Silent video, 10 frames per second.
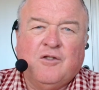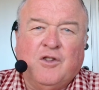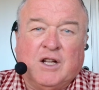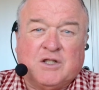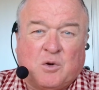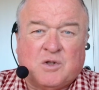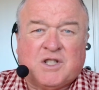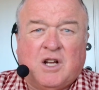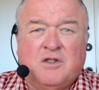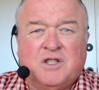There's
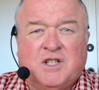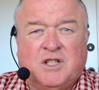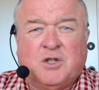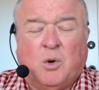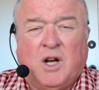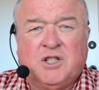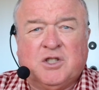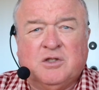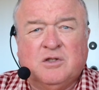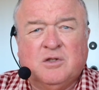also the
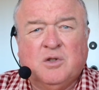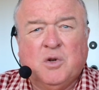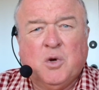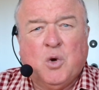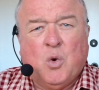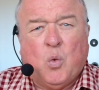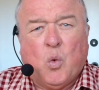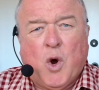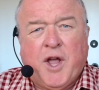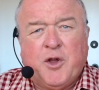situation
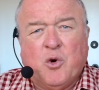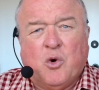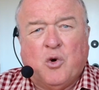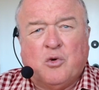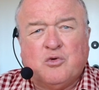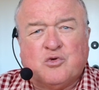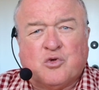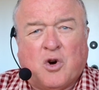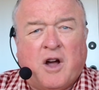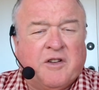where you're
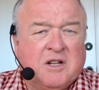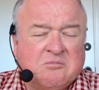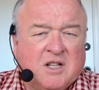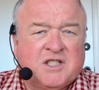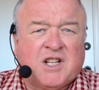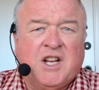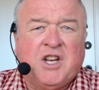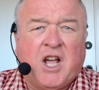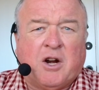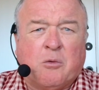driving, let's say,
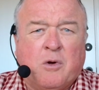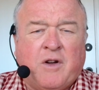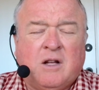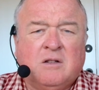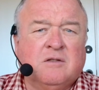down a river,